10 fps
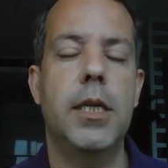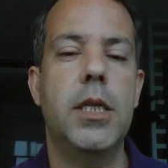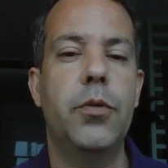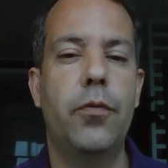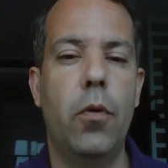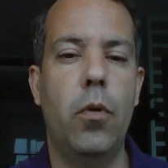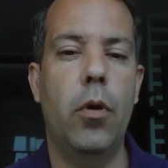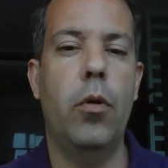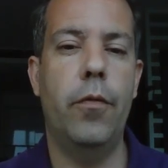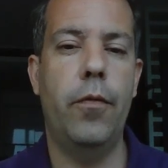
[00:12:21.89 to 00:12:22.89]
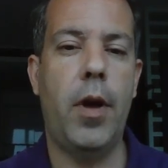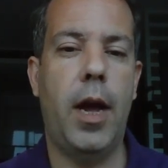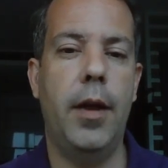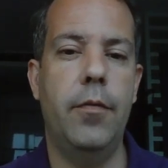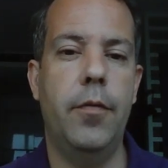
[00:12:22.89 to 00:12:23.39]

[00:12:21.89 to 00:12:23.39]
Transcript: 4 or 5